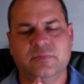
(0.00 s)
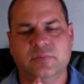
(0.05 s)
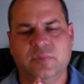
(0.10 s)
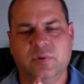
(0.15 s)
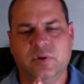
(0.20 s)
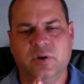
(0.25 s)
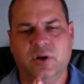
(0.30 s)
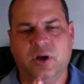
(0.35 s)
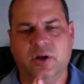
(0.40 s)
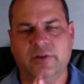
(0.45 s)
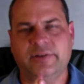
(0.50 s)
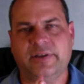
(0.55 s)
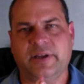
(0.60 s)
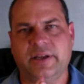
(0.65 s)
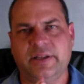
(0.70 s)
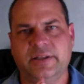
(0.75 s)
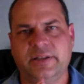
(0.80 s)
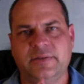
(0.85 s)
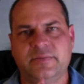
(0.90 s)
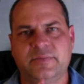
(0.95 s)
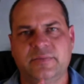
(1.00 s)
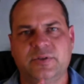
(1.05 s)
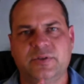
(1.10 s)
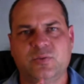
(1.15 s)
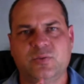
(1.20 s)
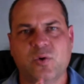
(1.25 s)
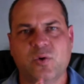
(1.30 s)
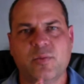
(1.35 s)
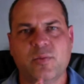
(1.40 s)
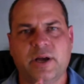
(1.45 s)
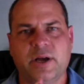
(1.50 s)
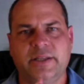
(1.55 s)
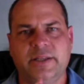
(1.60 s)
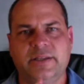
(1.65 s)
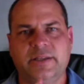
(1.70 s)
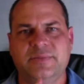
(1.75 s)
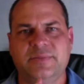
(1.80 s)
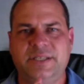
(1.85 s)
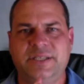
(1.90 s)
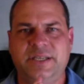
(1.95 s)
hot items, warm
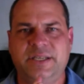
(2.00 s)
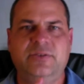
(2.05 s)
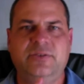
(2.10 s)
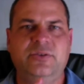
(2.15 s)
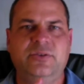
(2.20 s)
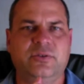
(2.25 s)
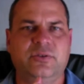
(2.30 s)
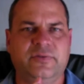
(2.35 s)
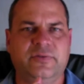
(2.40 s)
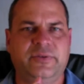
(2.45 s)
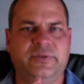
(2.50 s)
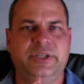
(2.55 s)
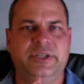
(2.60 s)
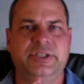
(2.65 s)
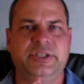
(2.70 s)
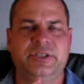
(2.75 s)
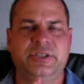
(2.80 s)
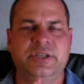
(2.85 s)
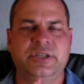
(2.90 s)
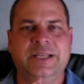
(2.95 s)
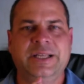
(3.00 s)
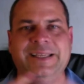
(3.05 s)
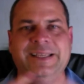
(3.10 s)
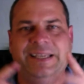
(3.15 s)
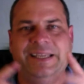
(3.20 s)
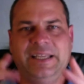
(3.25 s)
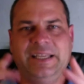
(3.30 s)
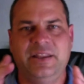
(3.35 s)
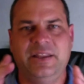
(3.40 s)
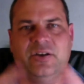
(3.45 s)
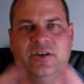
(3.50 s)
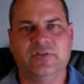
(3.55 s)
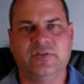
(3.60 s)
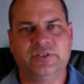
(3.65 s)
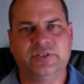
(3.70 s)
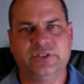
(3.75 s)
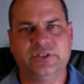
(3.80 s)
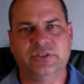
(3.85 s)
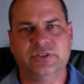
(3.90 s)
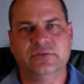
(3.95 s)
items into your fridge in the
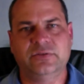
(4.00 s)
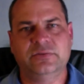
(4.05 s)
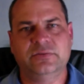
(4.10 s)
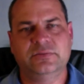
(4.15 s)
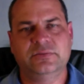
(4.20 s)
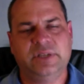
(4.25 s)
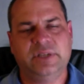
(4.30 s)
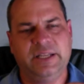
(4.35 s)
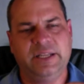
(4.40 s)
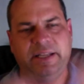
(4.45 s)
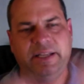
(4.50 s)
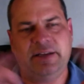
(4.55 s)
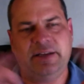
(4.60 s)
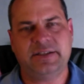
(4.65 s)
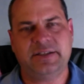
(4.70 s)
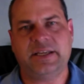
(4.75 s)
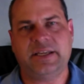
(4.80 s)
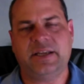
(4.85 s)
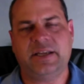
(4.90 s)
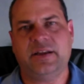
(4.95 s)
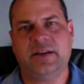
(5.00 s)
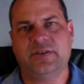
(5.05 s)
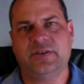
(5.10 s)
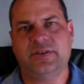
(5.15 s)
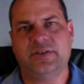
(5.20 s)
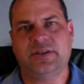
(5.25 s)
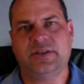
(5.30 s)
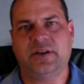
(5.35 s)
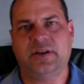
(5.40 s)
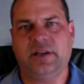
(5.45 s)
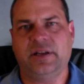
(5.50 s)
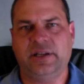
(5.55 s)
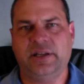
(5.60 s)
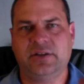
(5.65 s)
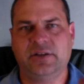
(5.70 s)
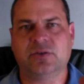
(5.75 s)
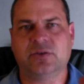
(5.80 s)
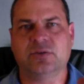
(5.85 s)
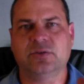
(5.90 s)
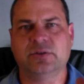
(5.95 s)
afternoon. Let it stand outside, let it
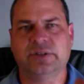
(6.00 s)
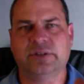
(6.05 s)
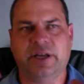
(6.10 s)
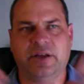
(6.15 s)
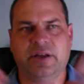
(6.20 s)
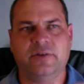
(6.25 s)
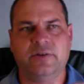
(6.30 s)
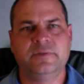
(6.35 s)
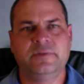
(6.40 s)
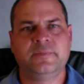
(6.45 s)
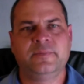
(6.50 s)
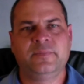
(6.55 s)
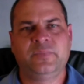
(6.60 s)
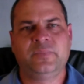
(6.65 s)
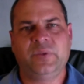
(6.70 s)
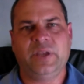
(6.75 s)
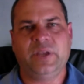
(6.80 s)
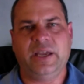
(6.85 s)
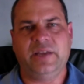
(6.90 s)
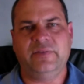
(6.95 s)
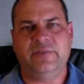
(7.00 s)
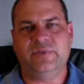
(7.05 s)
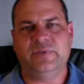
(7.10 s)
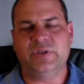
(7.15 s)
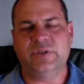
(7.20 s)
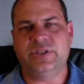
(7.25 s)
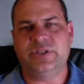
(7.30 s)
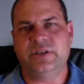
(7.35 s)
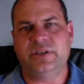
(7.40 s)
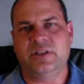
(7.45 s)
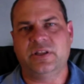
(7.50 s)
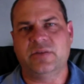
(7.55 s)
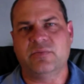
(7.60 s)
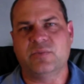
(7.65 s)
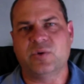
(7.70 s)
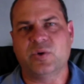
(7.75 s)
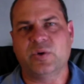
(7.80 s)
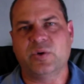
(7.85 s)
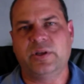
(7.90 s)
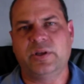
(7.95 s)
cool down, and first thing in the
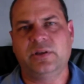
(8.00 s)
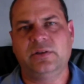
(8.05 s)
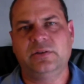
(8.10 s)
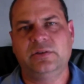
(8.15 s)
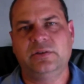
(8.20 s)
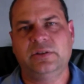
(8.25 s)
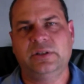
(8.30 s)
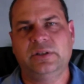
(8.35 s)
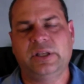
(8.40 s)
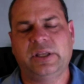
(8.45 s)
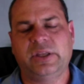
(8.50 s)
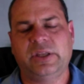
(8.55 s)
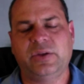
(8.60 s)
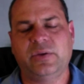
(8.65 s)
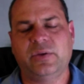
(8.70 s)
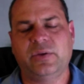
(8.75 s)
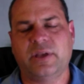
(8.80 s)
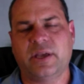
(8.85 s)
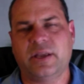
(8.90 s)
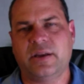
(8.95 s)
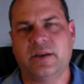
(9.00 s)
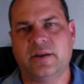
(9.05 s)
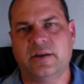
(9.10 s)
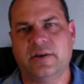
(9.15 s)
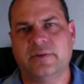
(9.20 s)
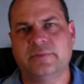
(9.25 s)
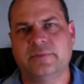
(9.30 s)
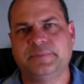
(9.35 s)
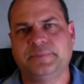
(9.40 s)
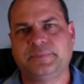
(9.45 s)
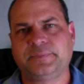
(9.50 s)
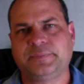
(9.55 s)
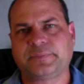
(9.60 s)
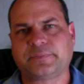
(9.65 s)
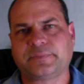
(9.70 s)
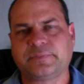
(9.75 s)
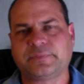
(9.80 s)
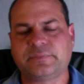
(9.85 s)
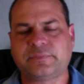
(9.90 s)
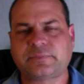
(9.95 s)
morning you can
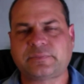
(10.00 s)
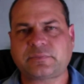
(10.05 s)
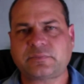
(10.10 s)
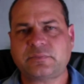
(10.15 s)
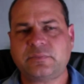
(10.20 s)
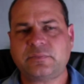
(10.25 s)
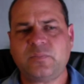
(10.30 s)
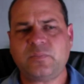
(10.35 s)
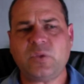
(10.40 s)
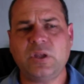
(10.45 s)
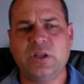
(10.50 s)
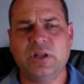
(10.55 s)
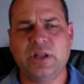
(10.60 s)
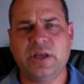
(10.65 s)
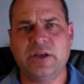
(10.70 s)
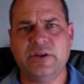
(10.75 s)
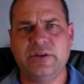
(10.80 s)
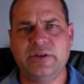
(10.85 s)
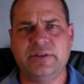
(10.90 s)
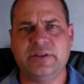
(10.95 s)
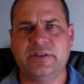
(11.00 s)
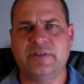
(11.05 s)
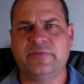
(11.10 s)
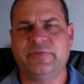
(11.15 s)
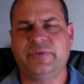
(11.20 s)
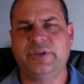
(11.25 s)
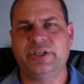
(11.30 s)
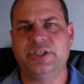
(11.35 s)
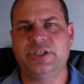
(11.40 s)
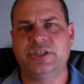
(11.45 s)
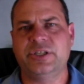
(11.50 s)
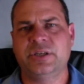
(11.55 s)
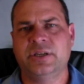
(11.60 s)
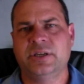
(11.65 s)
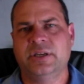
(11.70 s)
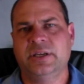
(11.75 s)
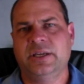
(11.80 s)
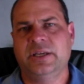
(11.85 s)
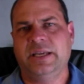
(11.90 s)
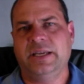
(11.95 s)
load it in the fridge,
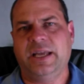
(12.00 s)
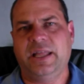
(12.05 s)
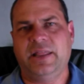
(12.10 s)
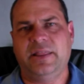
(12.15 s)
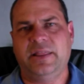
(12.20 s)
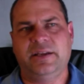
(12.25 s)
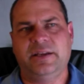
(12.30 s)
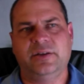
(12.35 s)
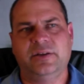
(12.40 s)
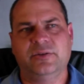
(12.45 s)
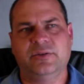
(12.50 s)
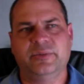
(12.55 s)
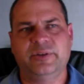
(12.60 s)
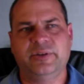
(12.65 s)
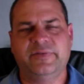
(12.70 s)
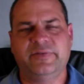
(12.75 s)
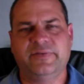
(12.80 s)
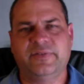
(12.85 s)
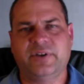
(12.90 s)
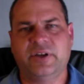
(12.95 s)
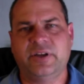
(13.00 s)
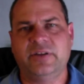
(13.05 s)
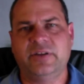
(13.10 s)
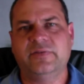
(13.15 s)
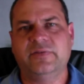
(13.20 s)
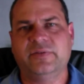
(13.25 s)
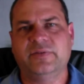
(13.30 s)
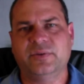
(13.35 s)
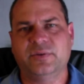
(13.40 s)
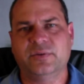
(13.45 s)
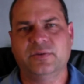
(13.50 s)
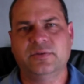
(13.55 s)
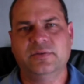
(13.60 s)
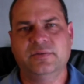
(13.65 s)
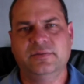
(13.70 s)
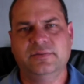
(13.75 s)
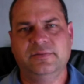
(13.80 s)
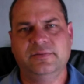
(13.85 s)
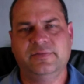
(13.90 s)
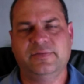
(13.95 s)
and then it'll be fine for
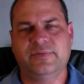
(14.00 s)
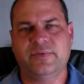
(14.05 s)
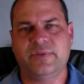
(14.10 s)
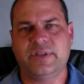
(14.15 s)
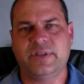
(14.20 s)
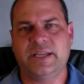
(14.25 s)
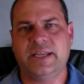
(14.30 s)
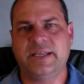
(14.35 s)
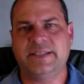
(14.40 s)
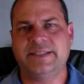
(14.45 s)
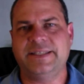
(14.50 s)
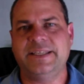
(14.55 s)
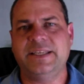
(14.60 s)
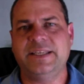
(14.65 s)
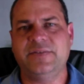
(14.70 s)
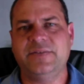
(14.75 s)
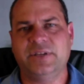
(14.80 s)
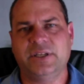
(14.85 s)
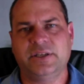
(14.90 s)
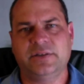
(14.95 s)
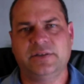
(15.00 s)
the next evening.